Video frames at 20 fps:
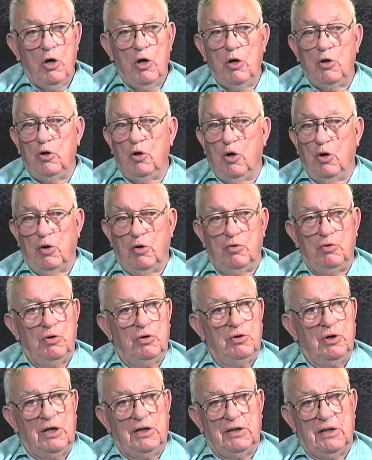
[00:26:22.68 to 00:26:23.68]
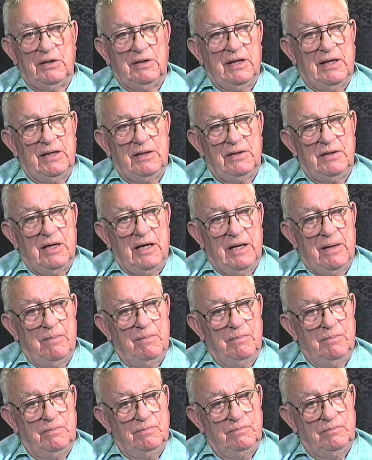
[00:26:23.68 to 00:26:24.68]
No, not at that time. Mm
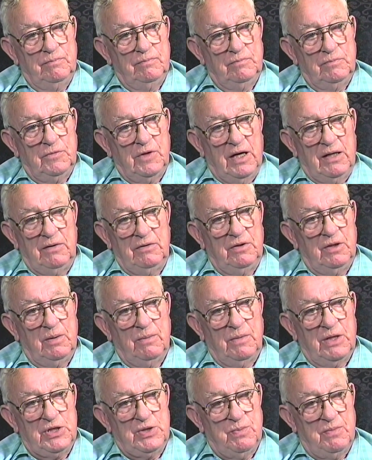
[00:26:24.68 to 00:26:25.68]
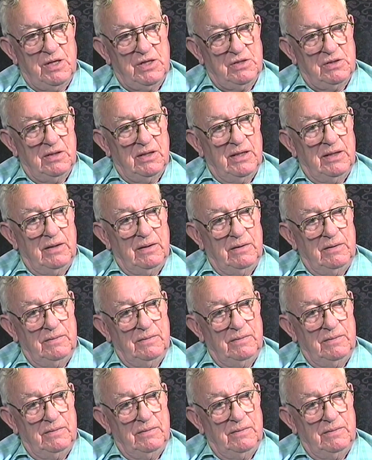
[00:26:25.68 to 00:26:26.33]
-hmm. Not until much, much later.